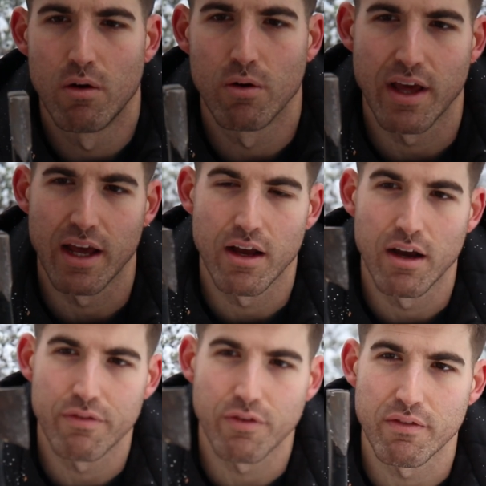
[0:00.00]
or
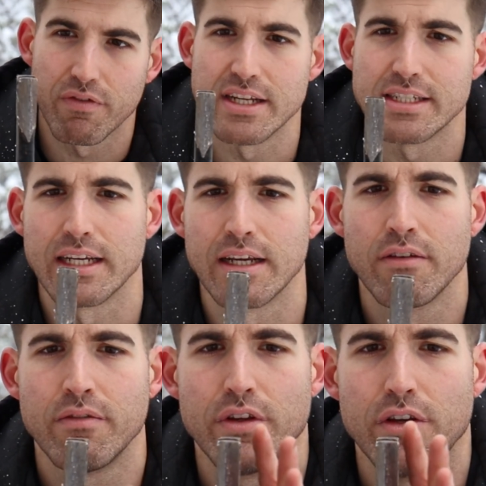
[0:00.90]
that front-facing
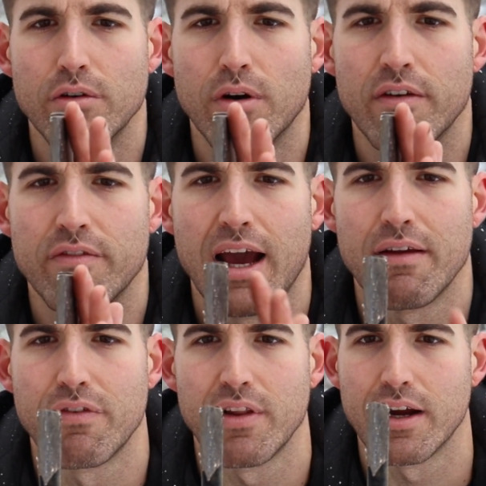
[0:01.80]
view of
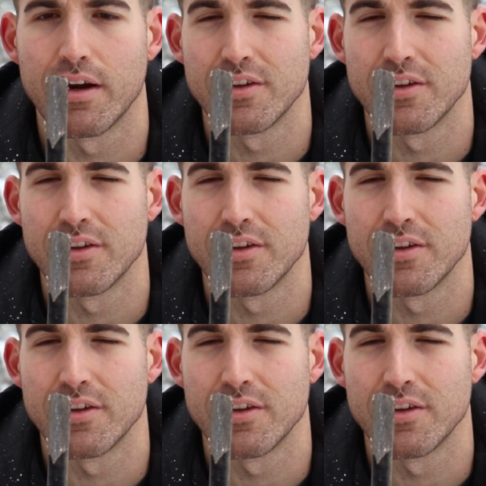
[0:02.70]
that flare.